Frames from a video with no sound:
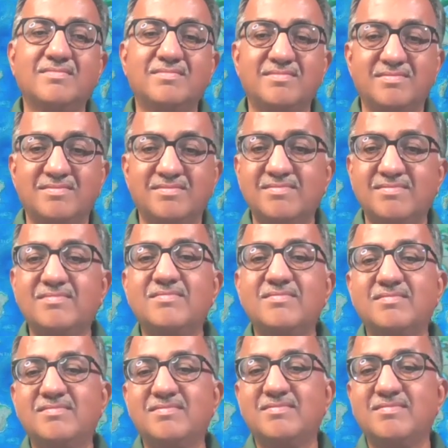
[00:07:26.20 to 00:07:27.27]

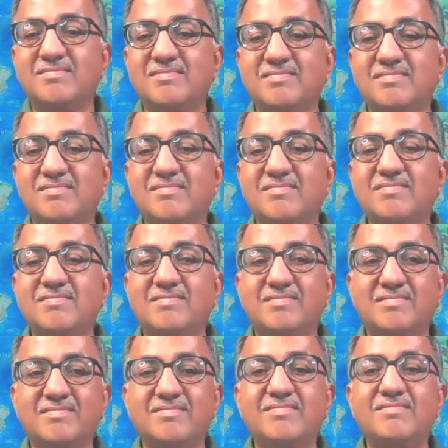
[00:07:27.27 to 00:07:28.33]

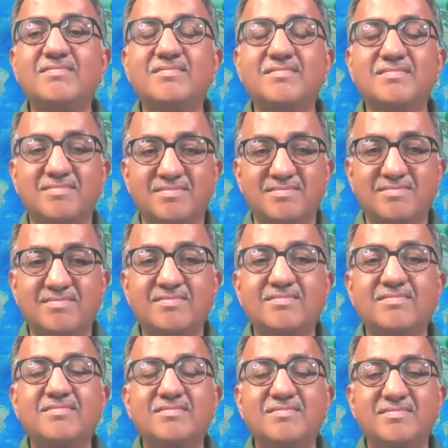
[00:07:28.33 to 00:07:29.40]

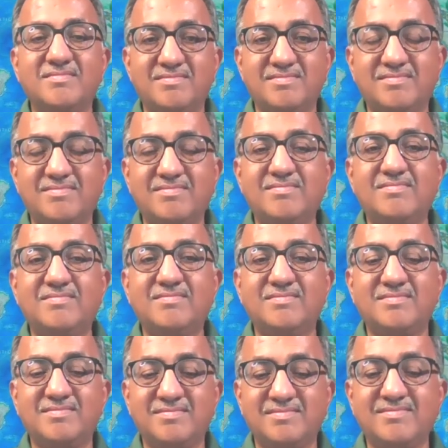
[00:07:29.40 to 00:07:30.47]
No words are spoken by the person on screen.